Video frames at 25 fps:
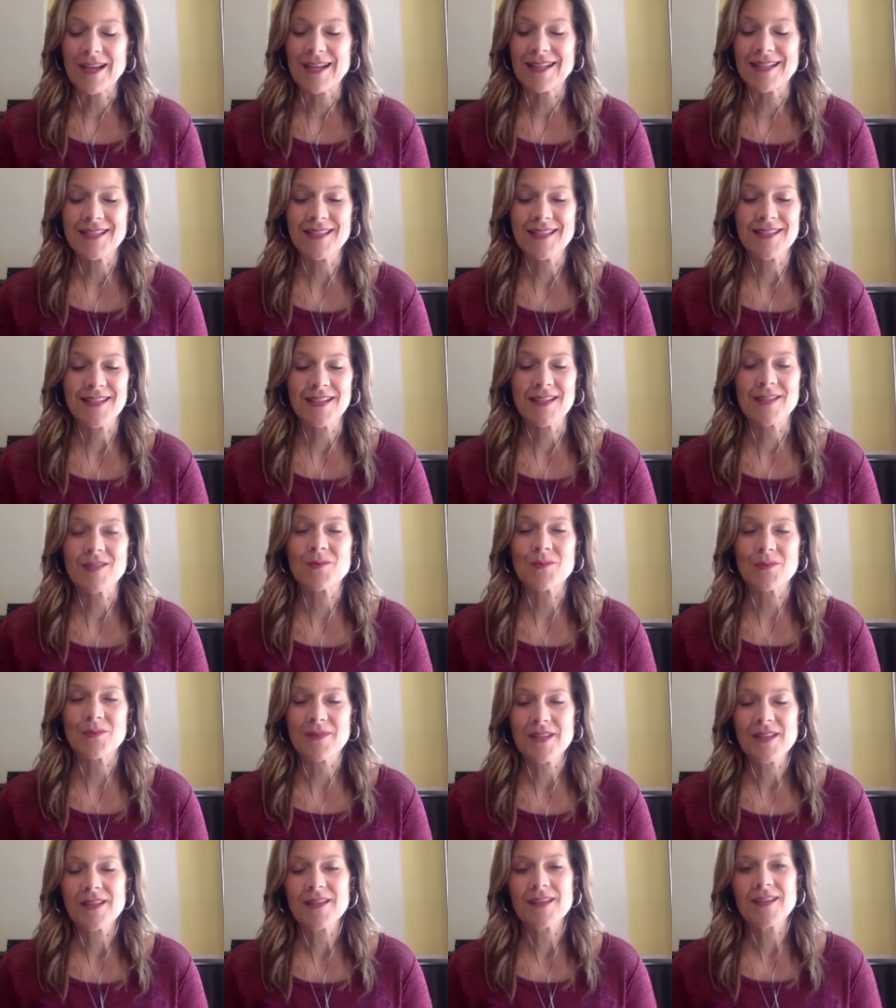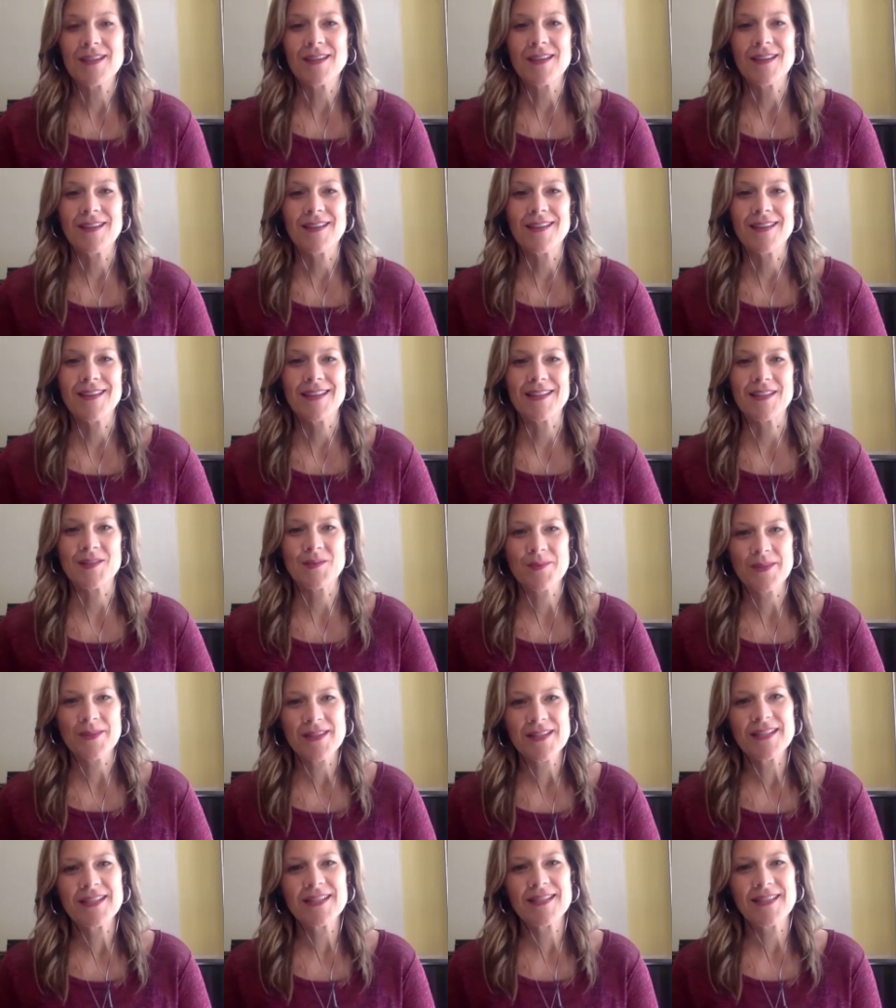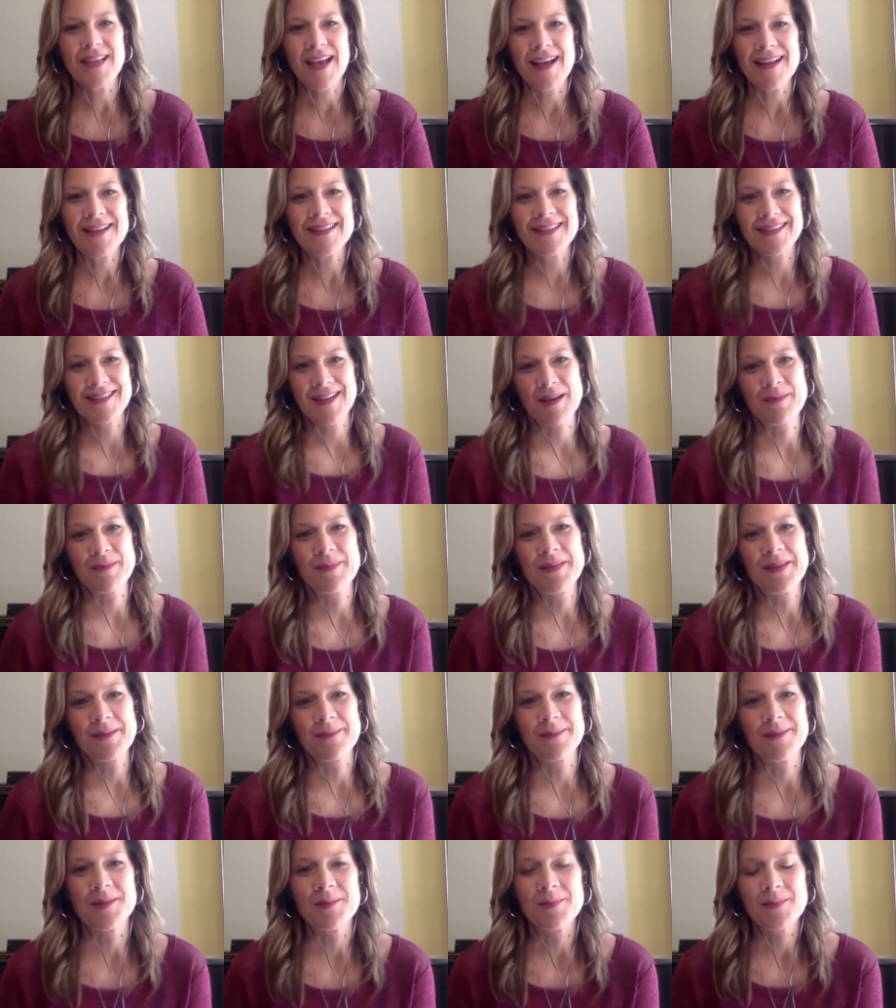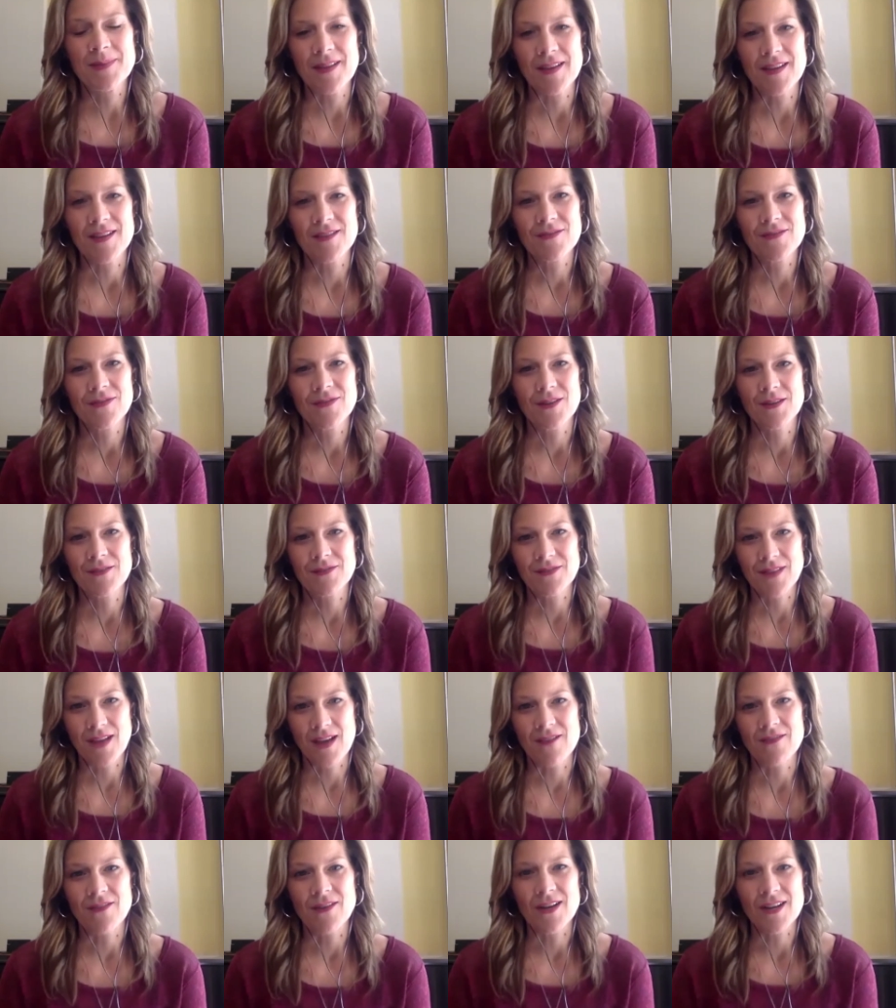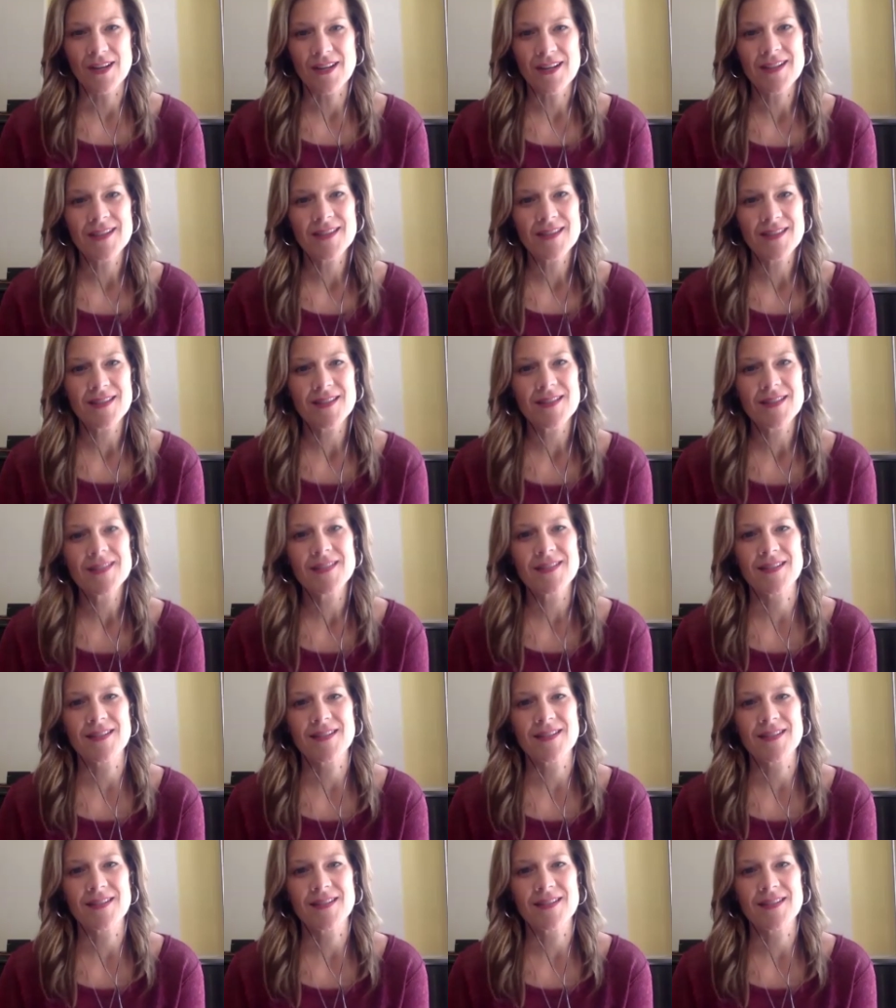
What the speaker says: it's really sad to not be able to play in front of live audiences,